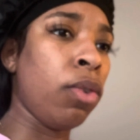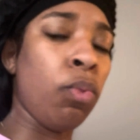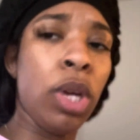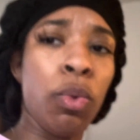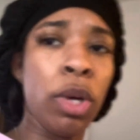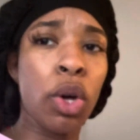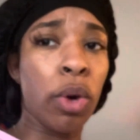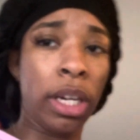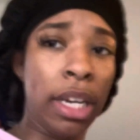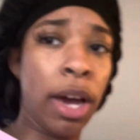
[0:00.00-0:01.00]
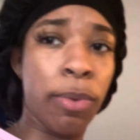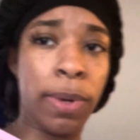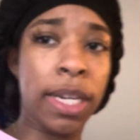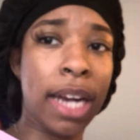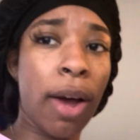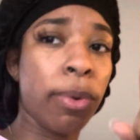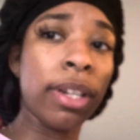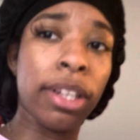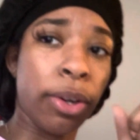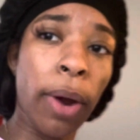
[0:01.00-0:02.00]
we we going to Dellwood, and I don't want to
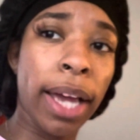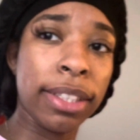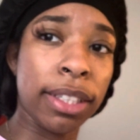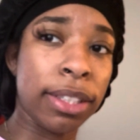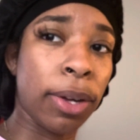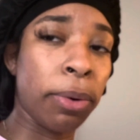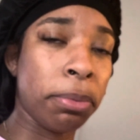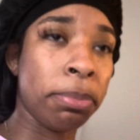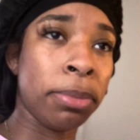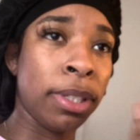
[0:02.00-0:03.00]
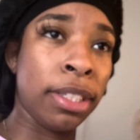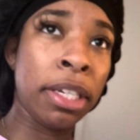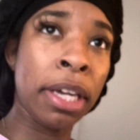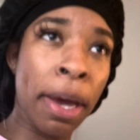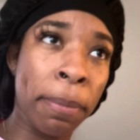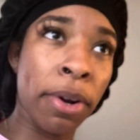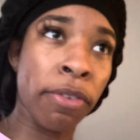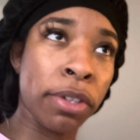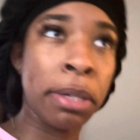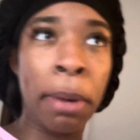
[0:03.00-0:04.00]
look crazy. So since she coming over,
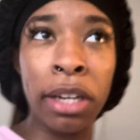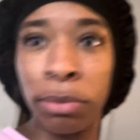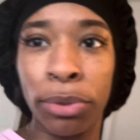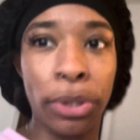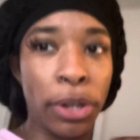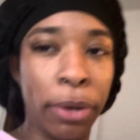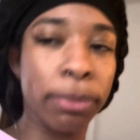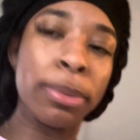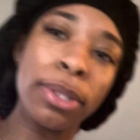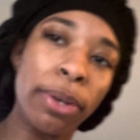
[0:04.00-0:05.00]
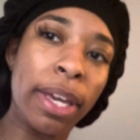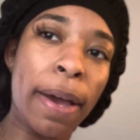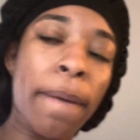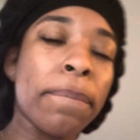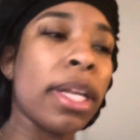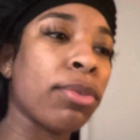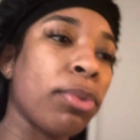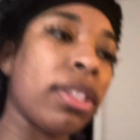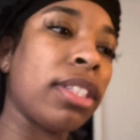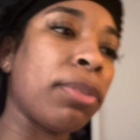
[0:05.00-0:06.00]
she might as well, you know. So yeah, that's
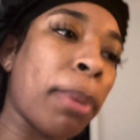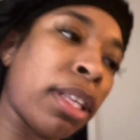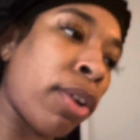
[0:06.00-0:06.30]
what's about to go